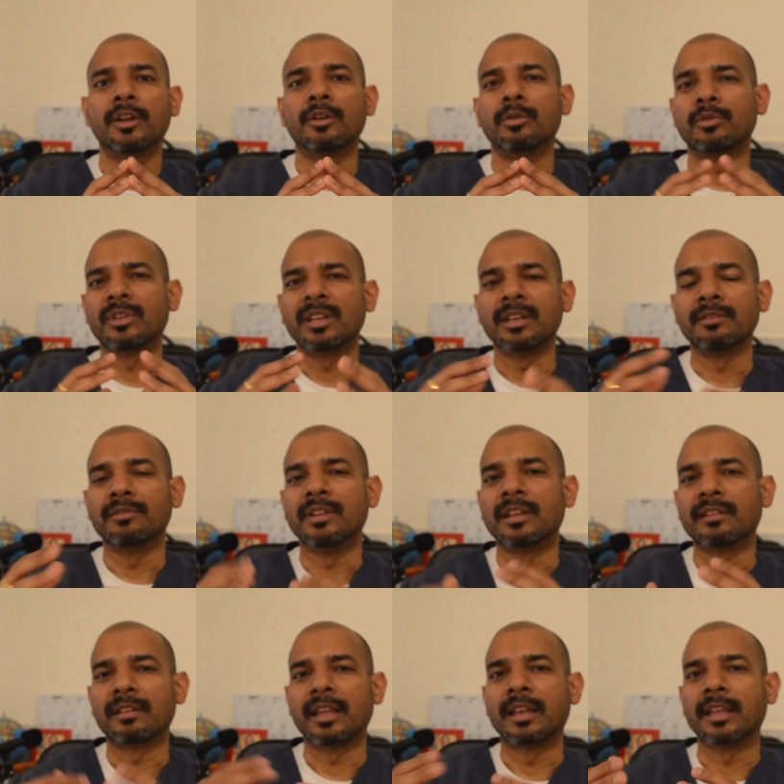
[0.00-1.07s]
to see if
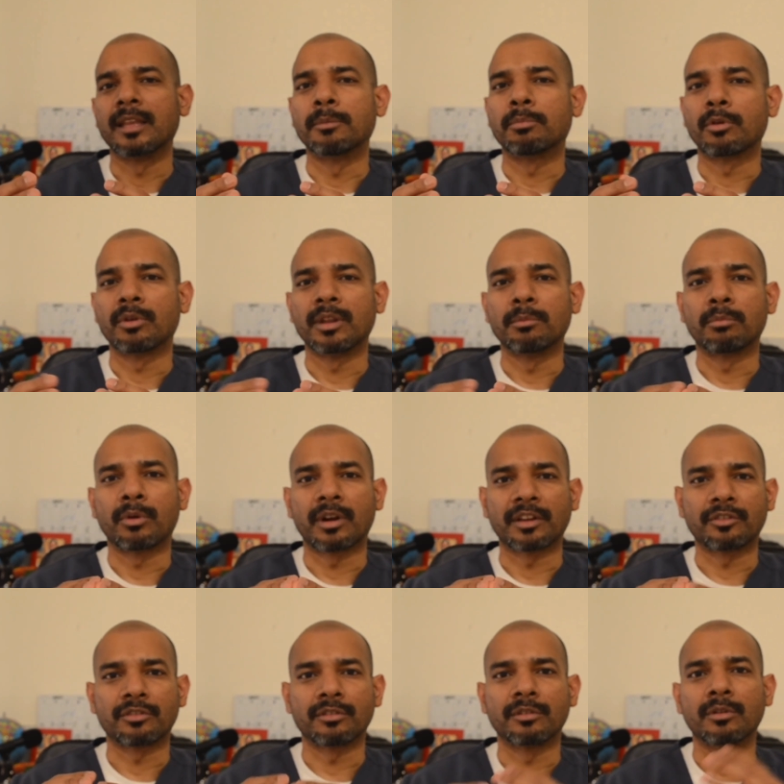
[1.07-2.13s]
there's any protein
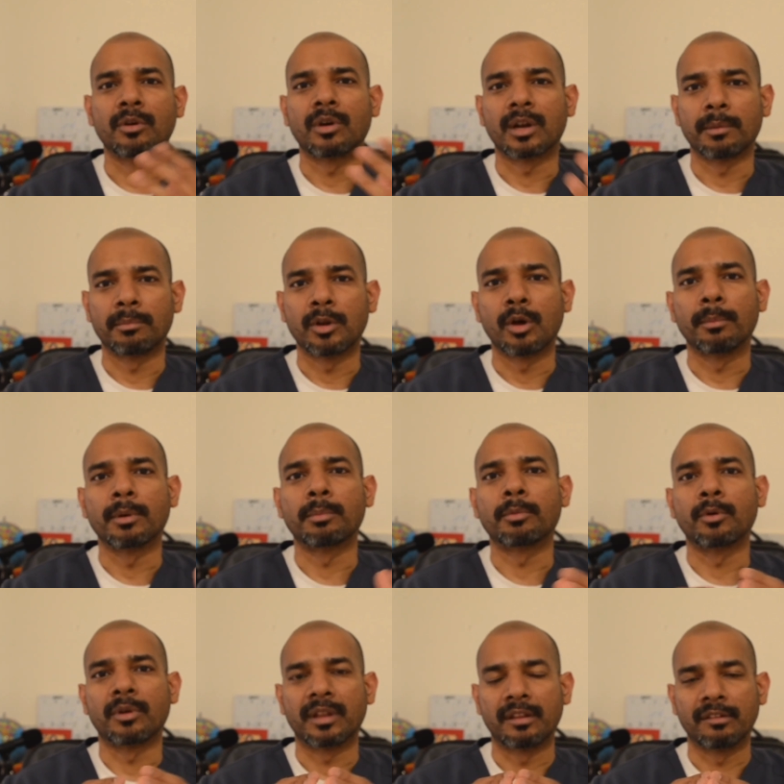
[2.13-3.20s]
production or abnormal
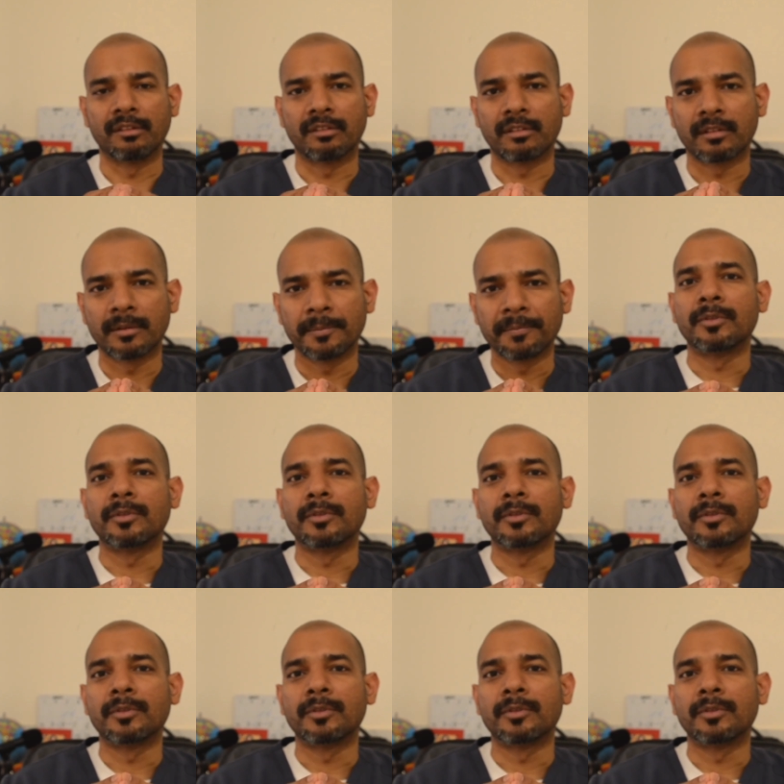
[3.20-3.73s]
proteins.